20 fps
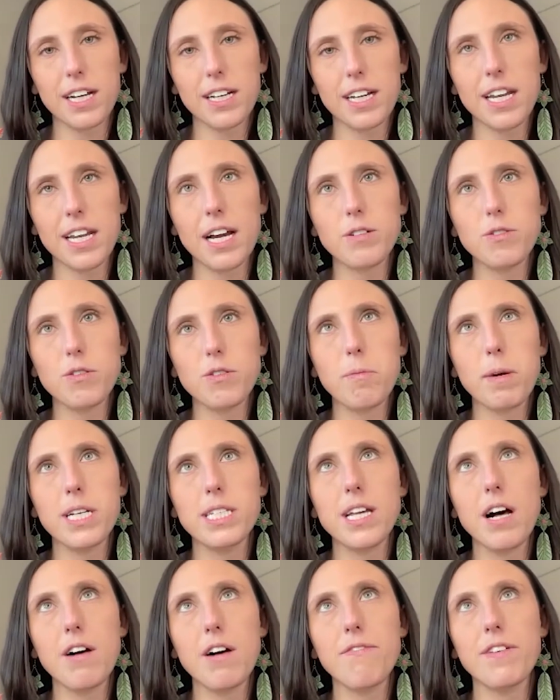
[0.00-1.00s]
connect with
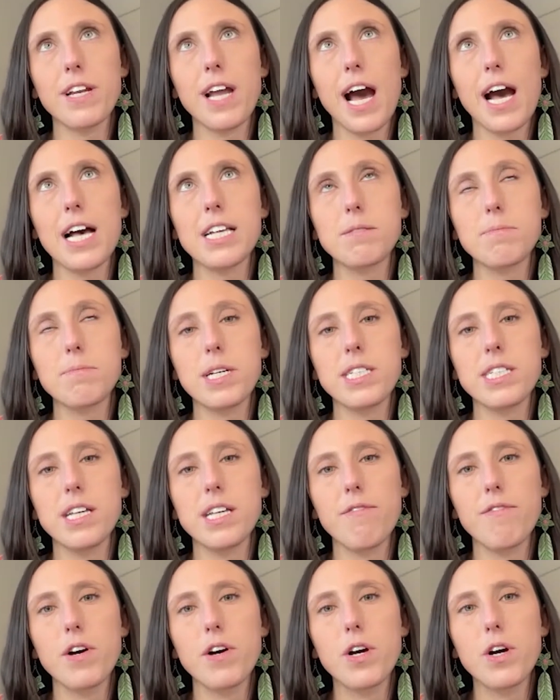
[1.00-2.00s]
myself and ask
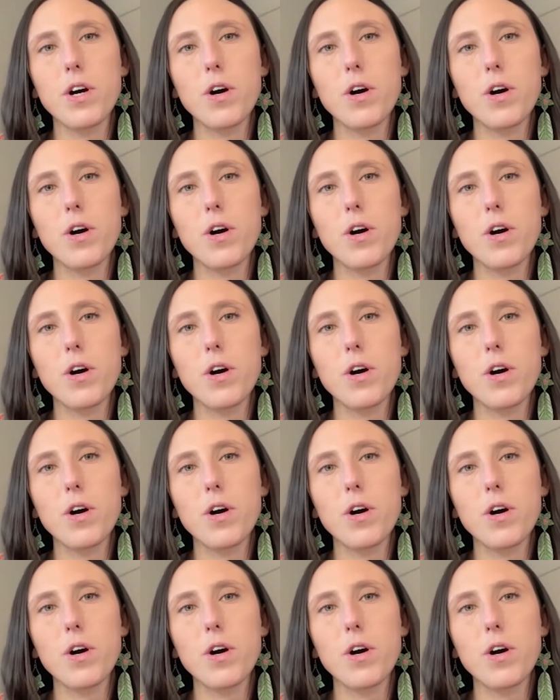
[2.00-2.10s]
myself,